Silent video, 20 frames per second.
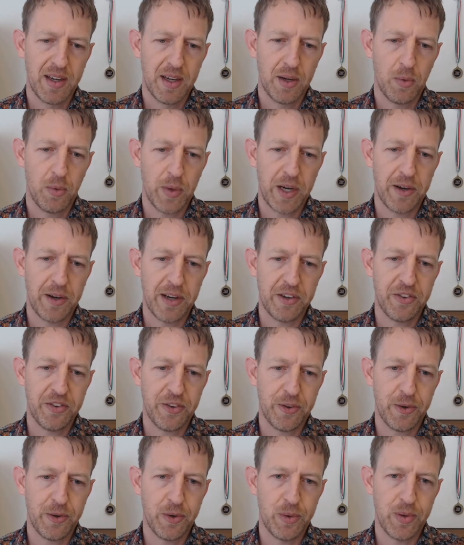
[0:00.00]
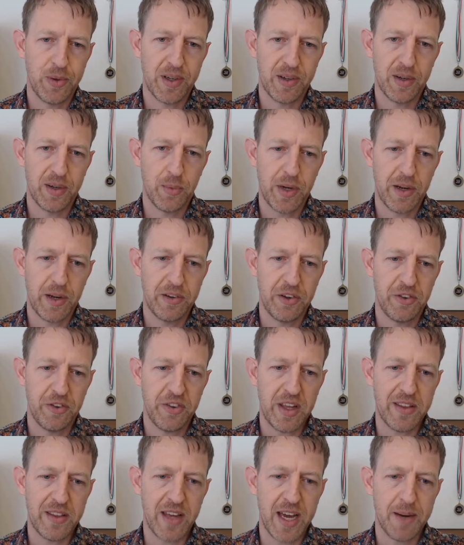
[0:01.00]
we're going to
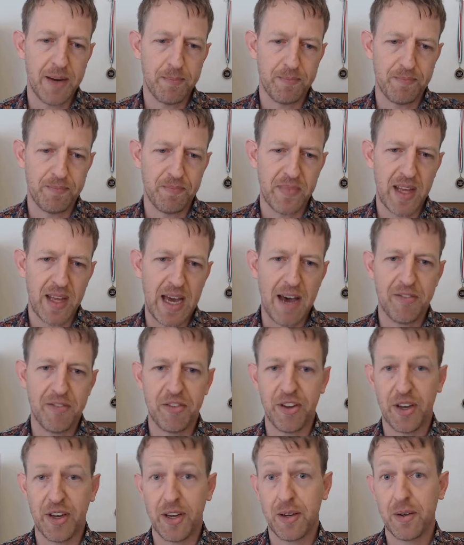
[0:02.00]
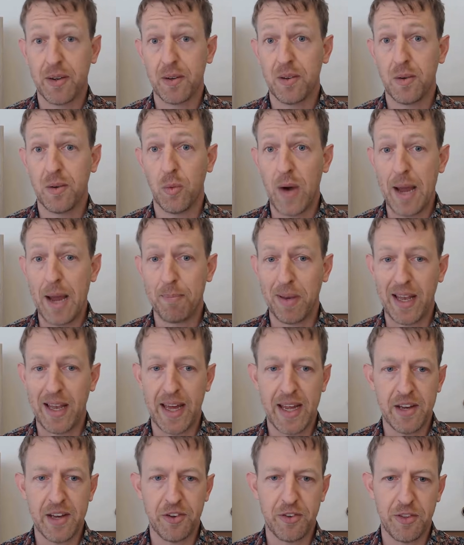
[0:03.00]
see that after white
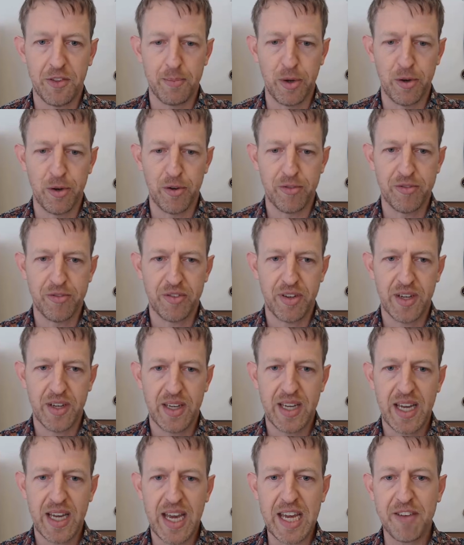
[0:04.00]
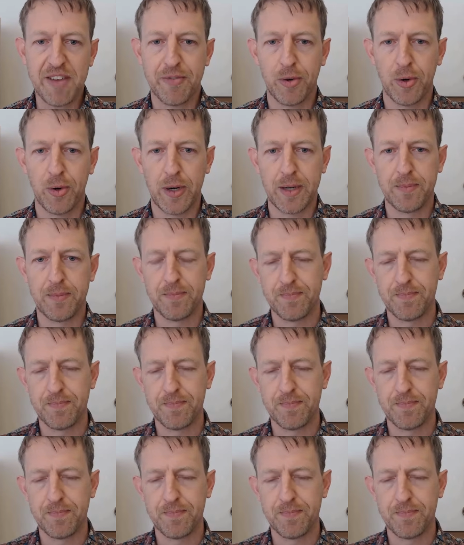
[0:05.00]
plays the move e4.